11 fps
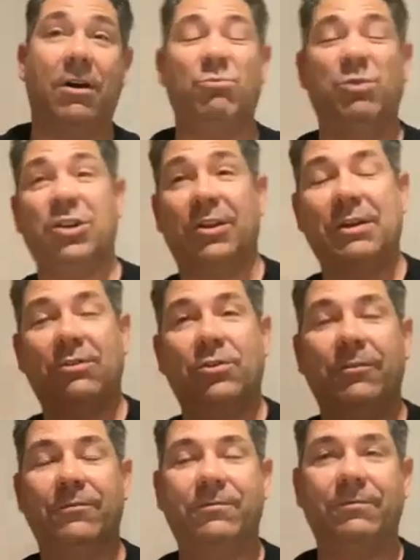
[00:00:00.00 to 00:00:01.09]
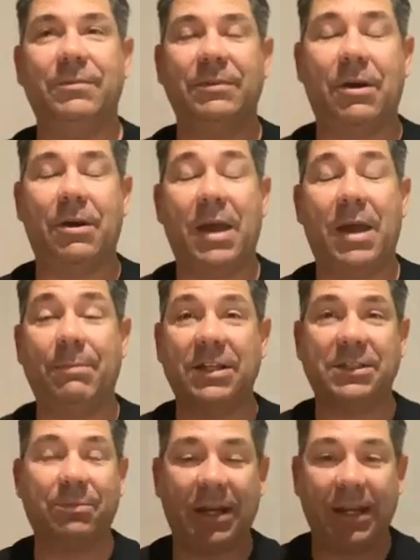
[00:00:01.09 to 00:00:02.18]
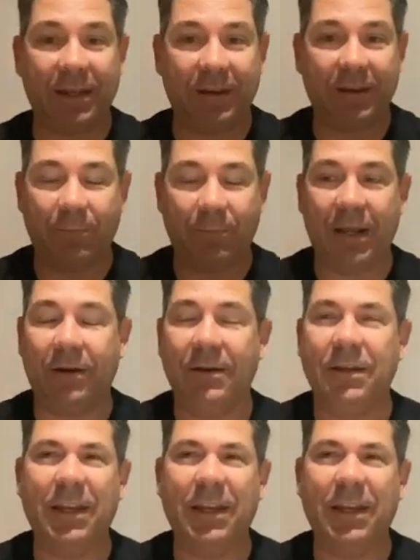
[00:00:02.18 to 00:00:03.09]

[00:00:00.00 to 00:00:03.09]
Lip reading: which I think could have made Master Plan even better,